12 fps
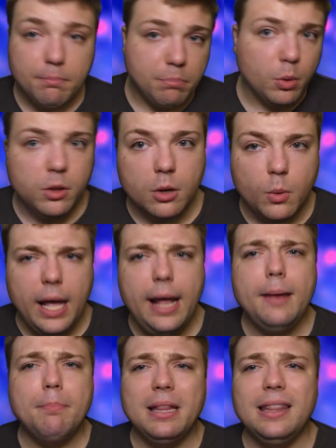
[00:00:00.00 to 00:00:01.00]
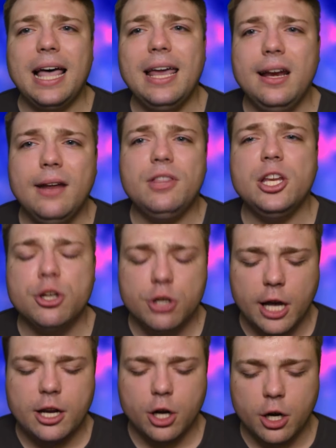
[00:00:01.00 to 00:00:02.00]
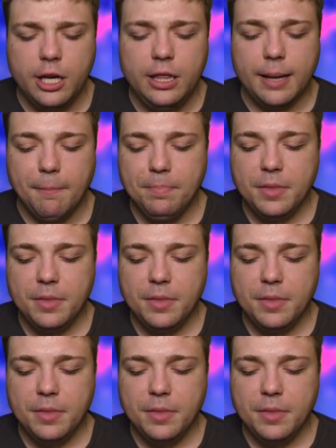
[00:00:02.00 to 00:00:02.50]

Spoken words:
pull it away, but light enough that you're not hurting them.